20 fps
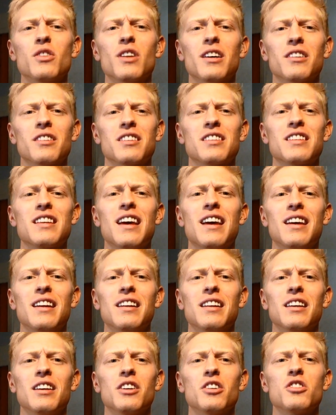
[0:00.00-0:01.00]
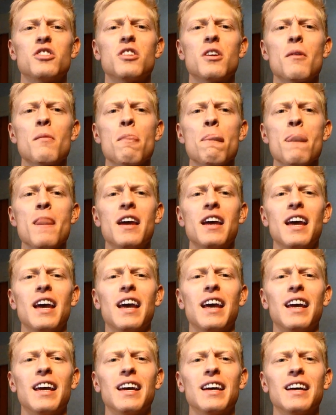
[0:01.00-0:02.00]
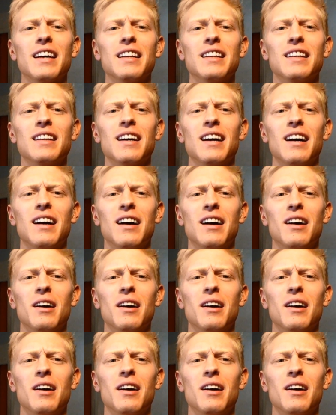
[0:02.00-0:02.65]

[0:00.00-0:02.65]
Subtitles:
2010-ish, and